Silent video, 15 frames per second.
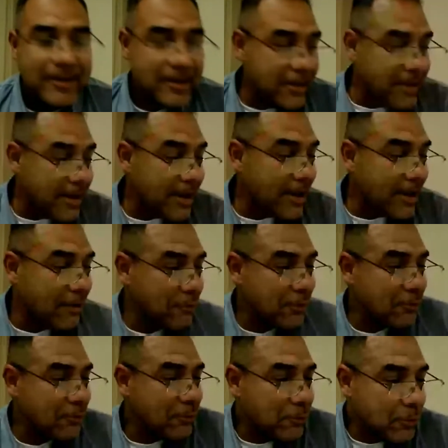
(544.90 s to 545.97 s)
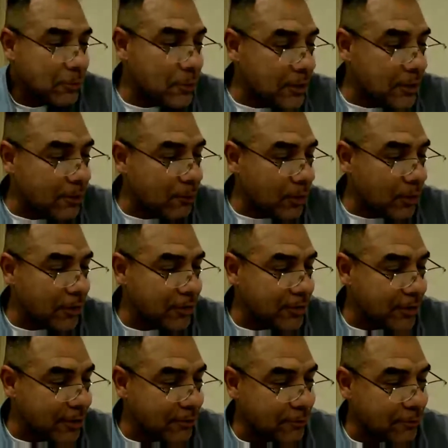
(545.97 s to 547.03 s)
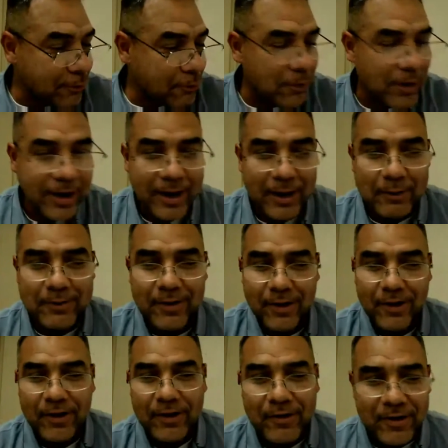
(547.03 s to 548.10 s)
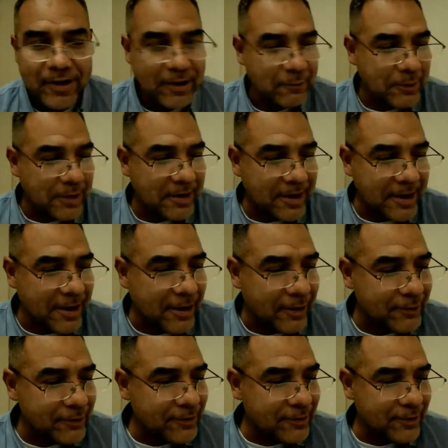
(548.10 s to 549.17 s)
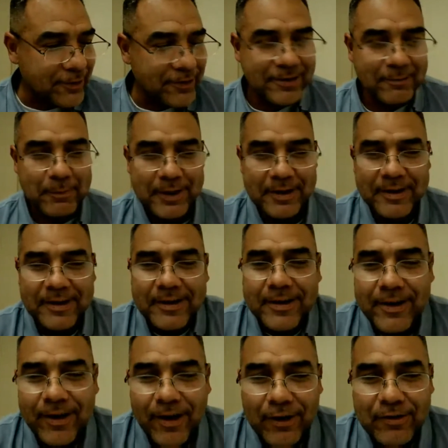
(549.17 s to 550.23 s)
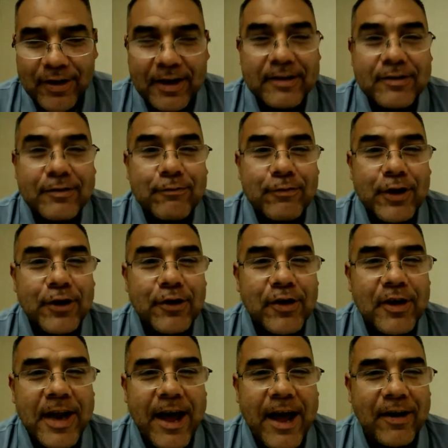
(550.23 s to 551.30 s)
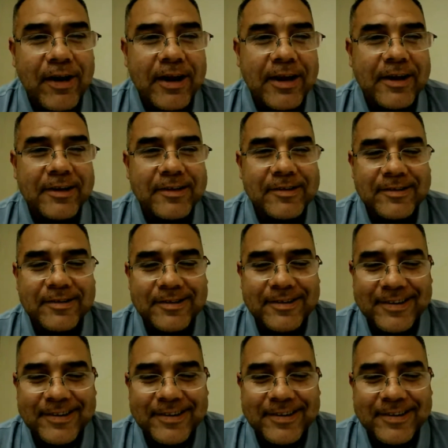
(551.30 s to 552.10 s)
Yeah, we were a little worried there for a while. Our internet went down, so but our techs figured it out, I guess.